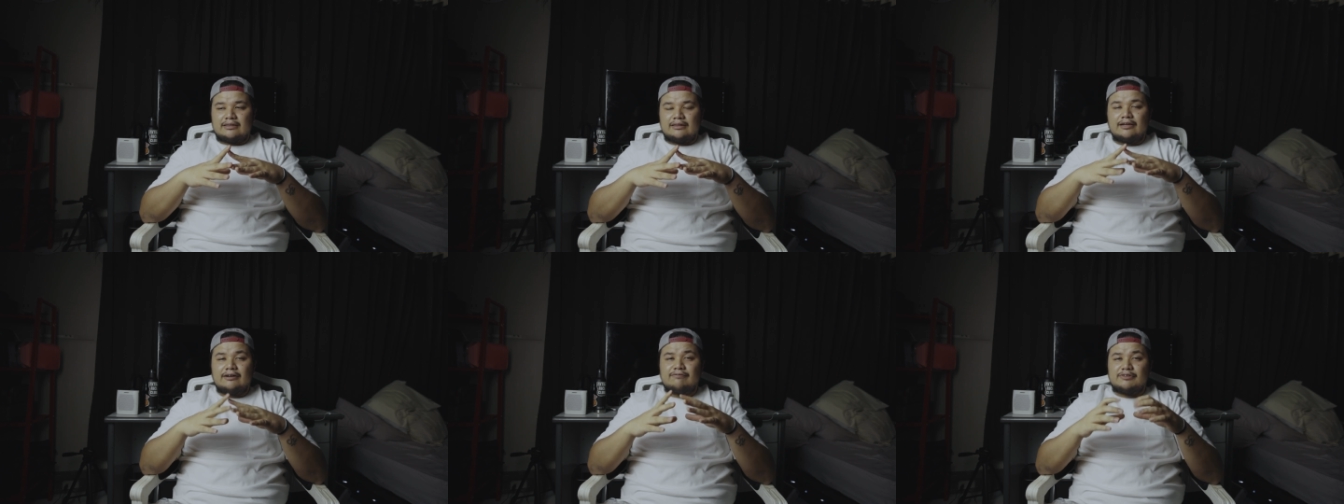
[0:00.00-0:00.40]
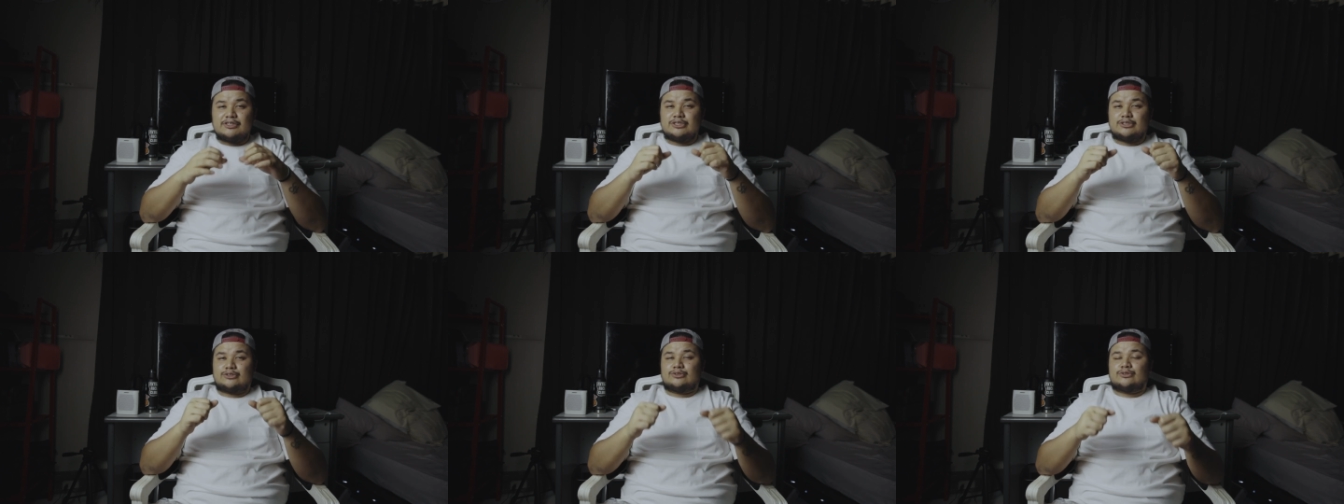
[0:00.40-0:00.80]
love
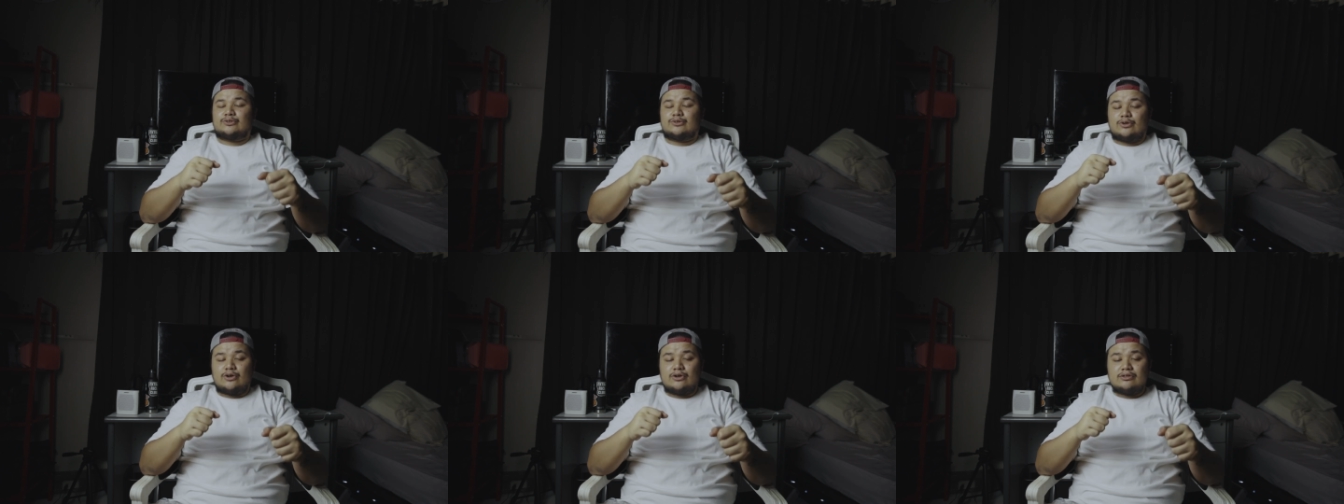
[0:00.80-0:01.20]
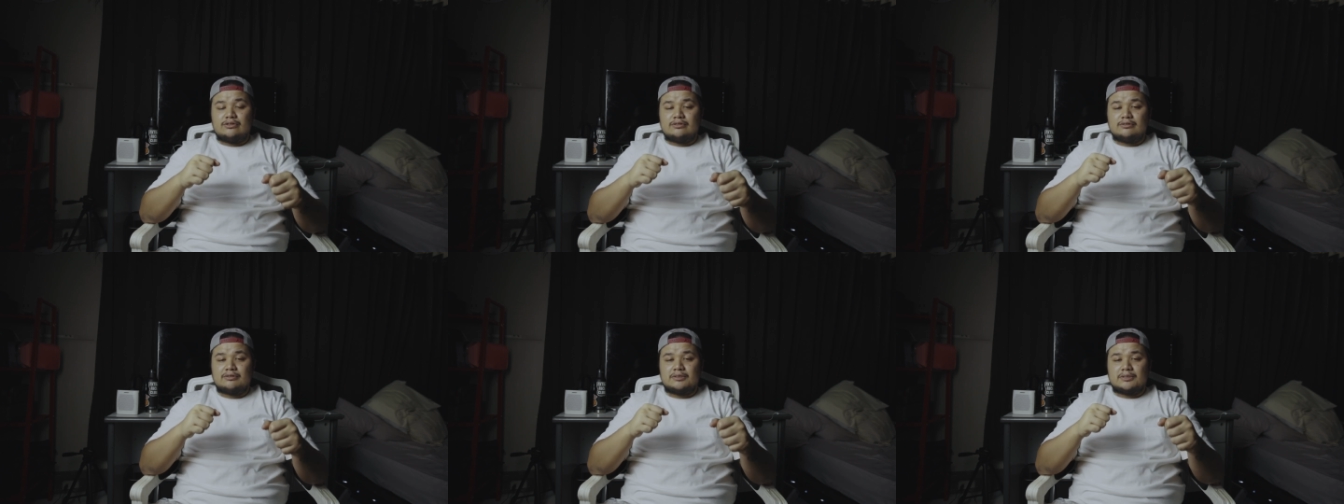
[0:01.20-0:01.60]
is
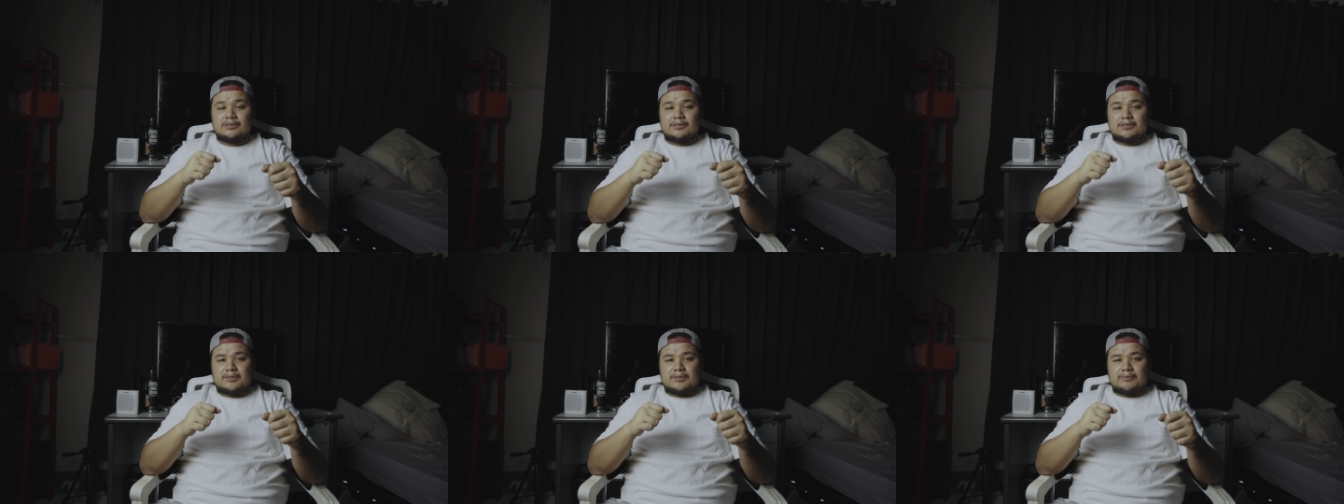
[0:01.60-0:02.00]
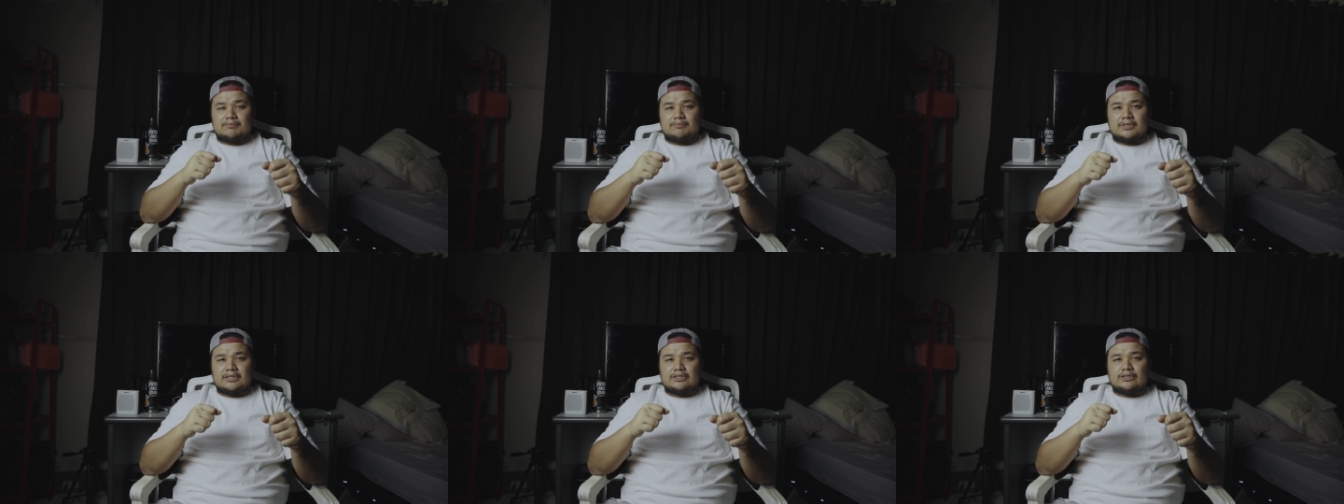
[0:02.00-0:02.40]
strong,
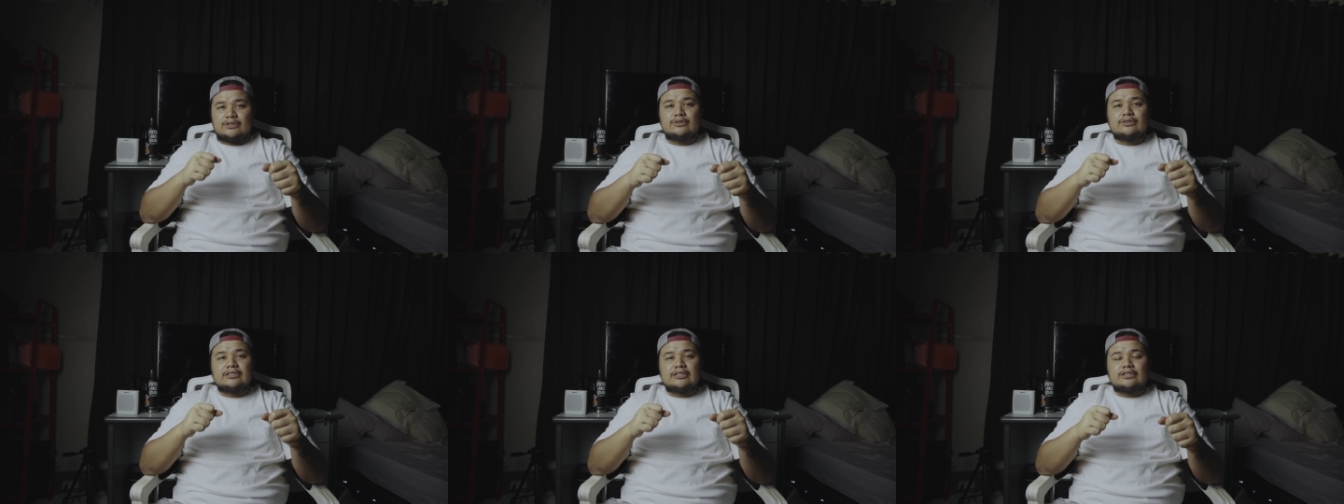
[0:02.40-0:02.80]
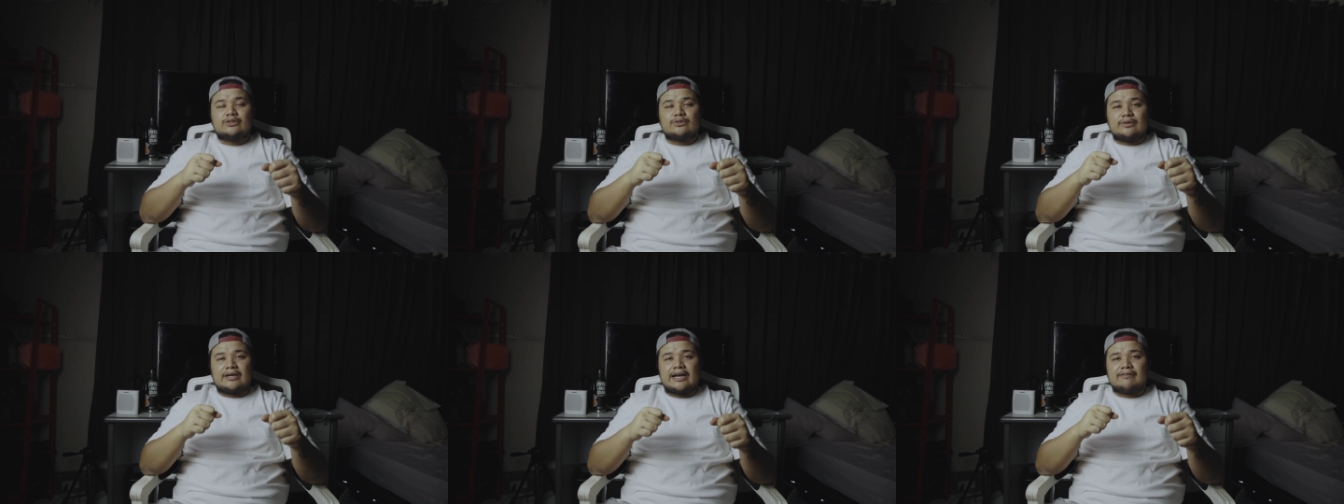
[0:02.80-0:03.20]
but you
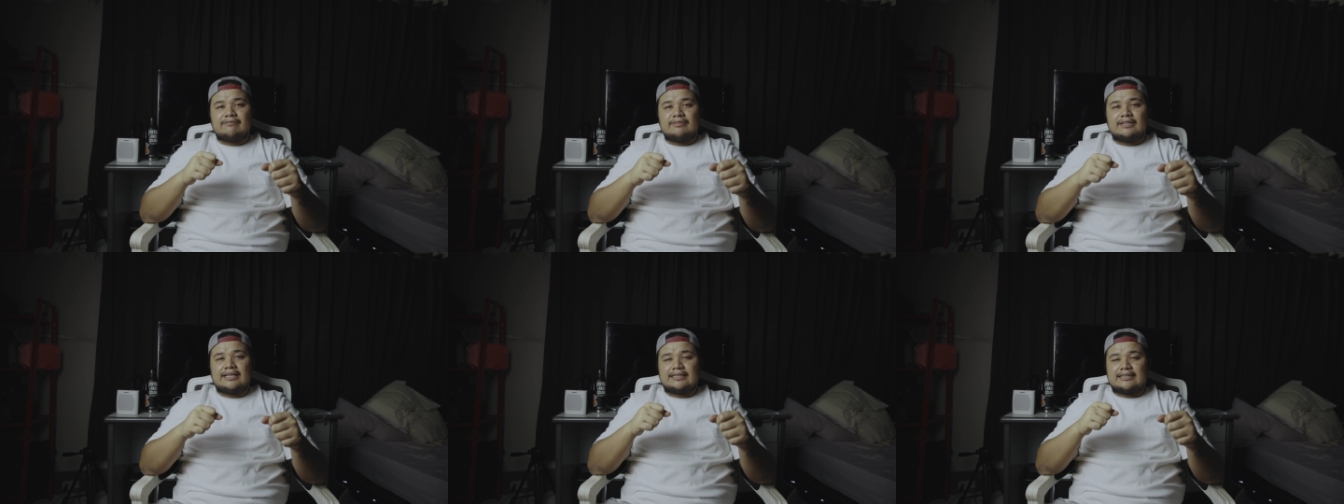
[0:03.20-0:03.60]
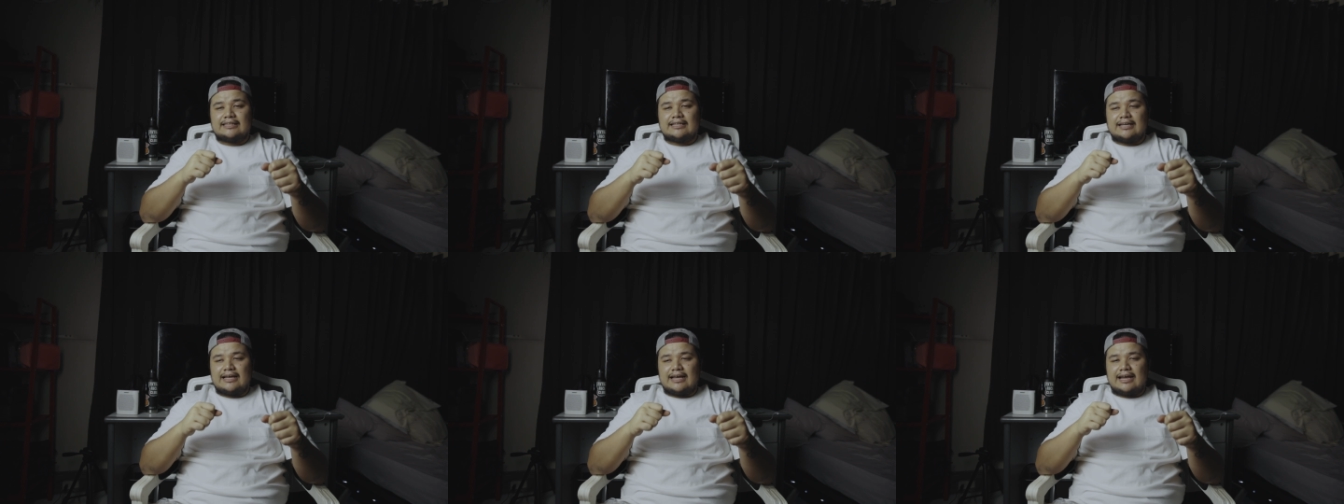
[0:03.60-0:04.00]
need to have that
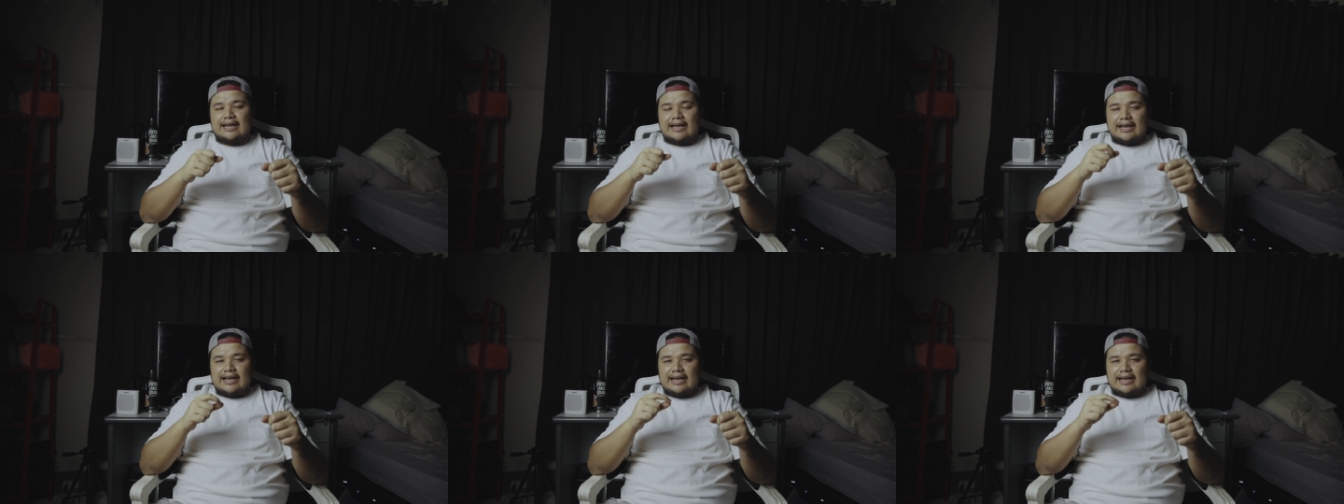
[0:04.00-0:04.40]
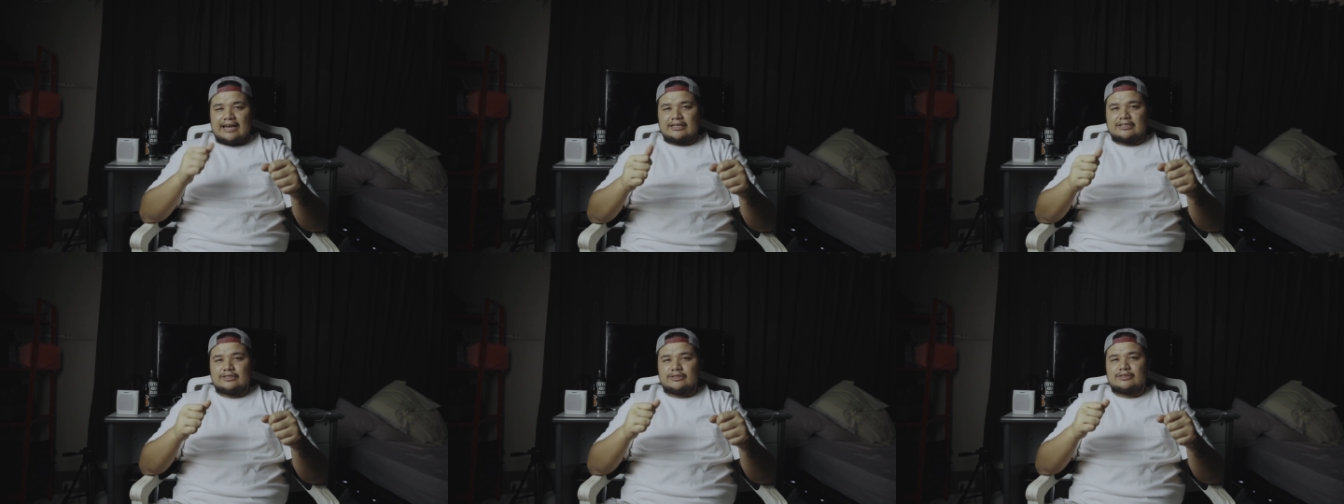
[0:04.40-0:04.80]

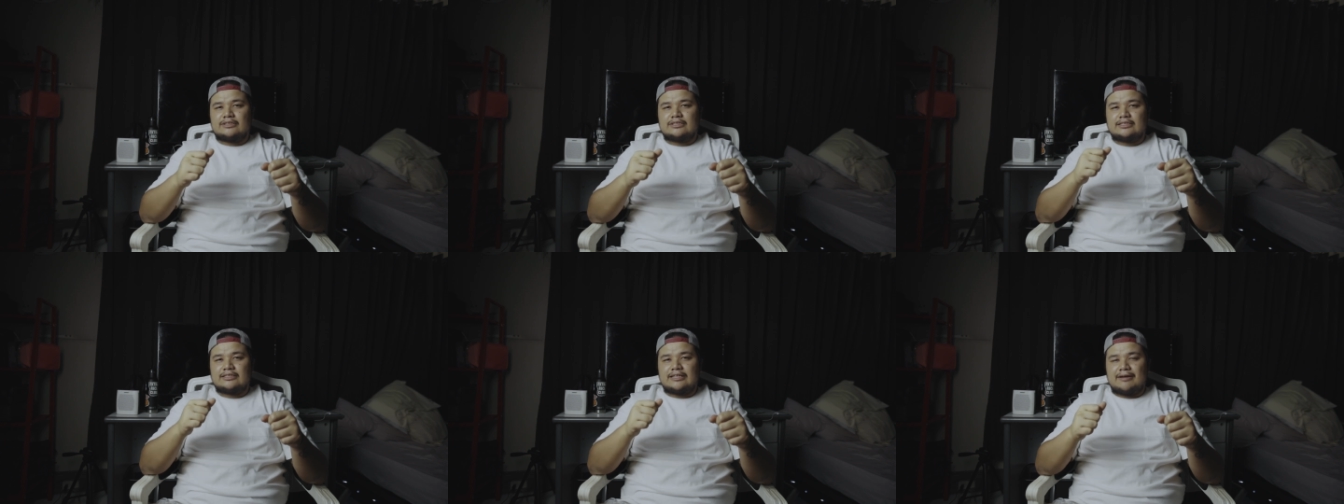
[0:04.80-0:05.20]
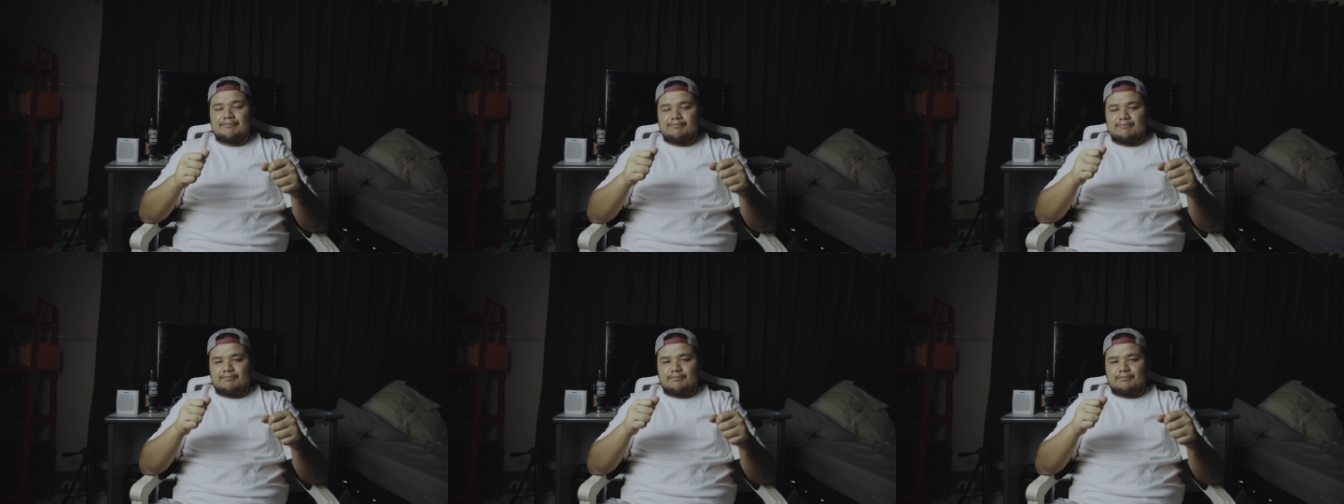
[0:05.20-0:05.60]
extra step,